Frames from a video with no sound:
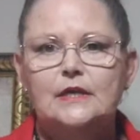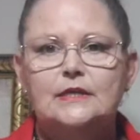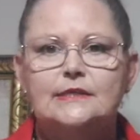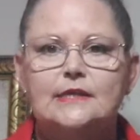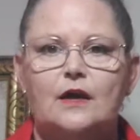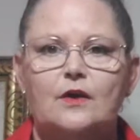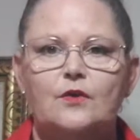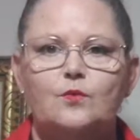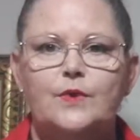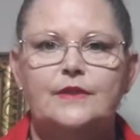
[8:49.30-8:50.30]

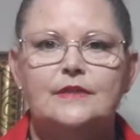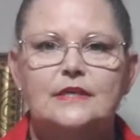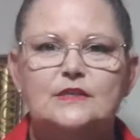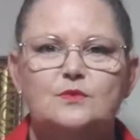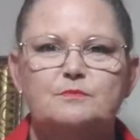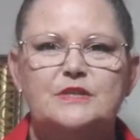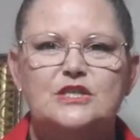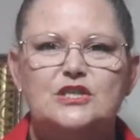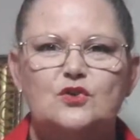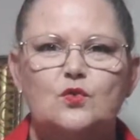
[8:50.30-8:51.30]
So these would be
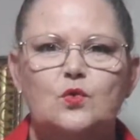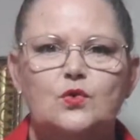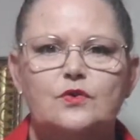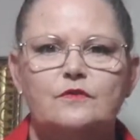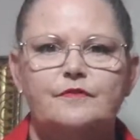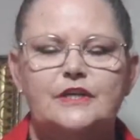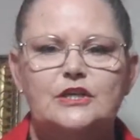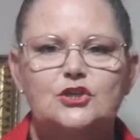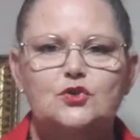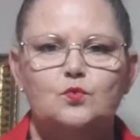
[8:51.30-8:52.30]
just 1/4 of an
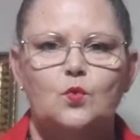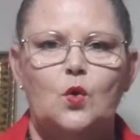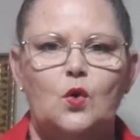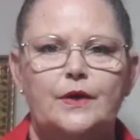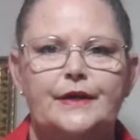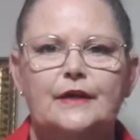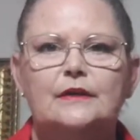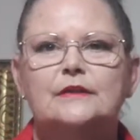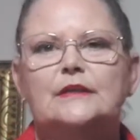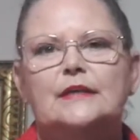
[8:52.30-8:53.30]
inch wider,
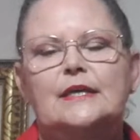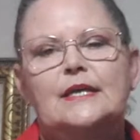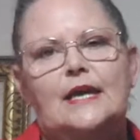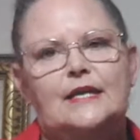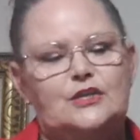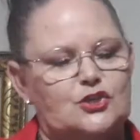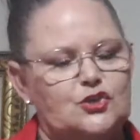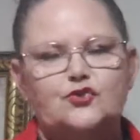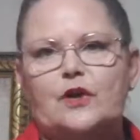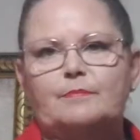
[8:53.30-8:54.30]
and your
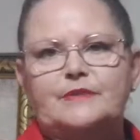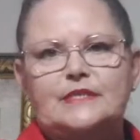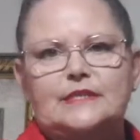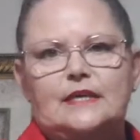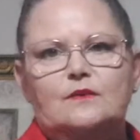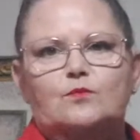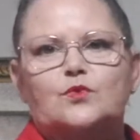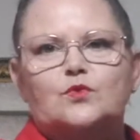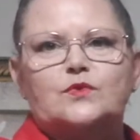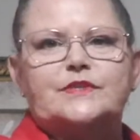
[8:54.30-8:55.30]
straps then would
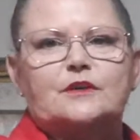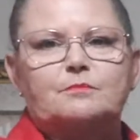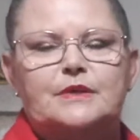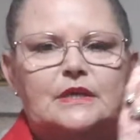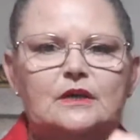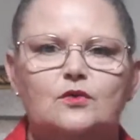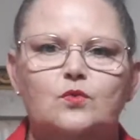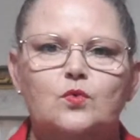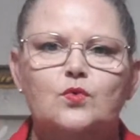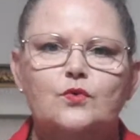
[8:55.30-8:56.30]
also be
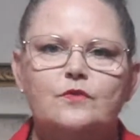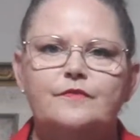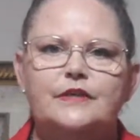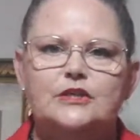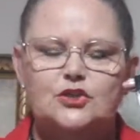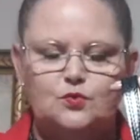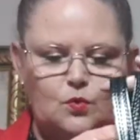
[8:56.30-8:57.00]
1/4 of an inch